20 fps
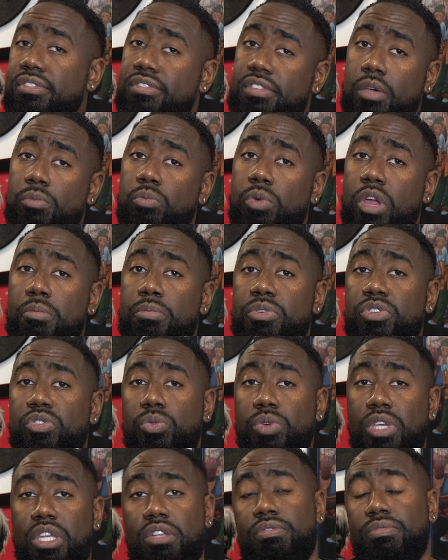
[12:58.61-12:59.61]
somewhere
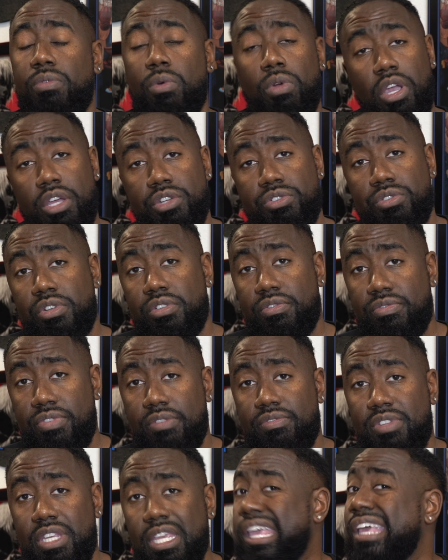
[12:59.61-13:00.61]
between
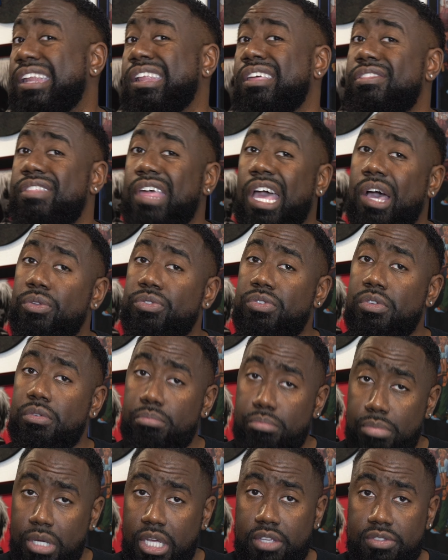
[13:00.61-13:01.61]
450 and
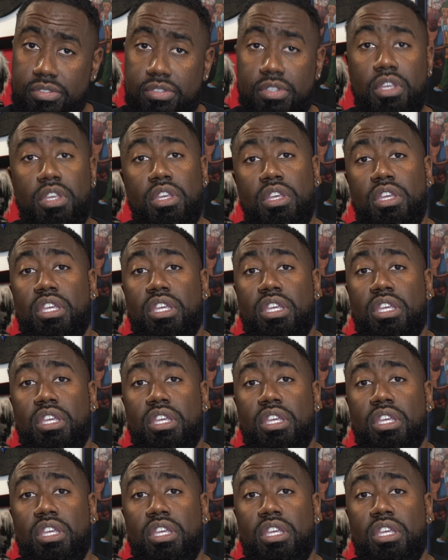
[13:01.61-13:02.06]
1000 bucks,